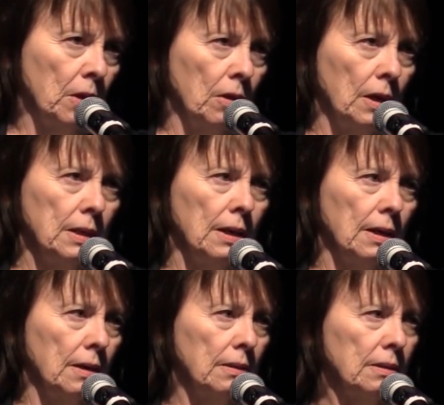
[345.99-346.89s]

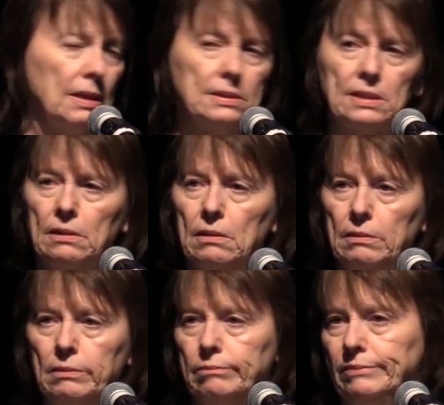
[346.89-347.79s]
Uh, they said
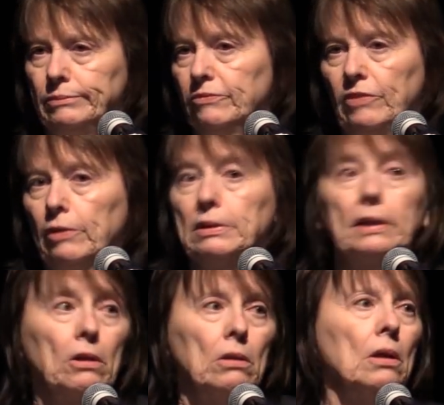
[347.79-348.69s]
very
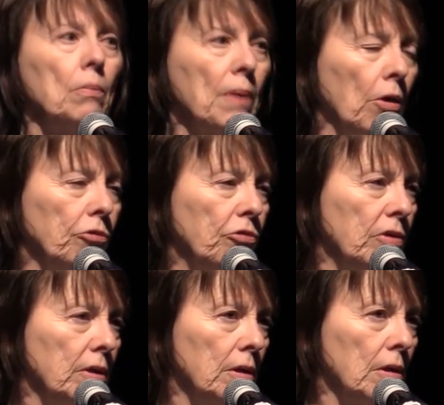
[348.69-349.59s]
little about
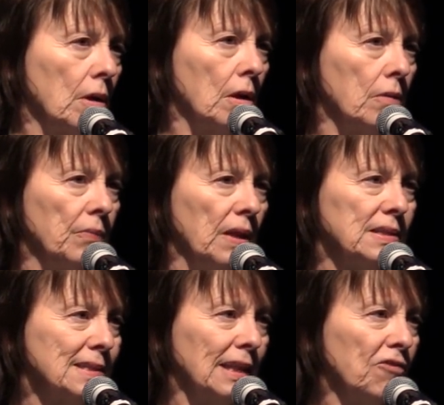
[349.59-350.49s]
the um,
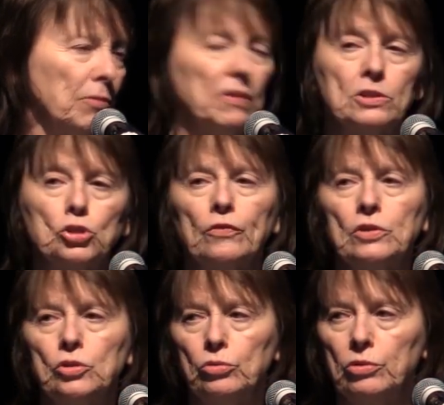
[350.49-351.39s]
enslavement, the
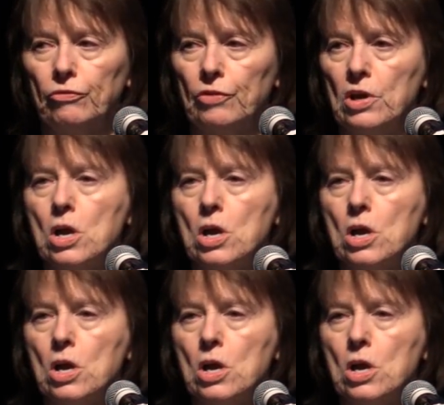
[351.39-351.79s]
servitude of,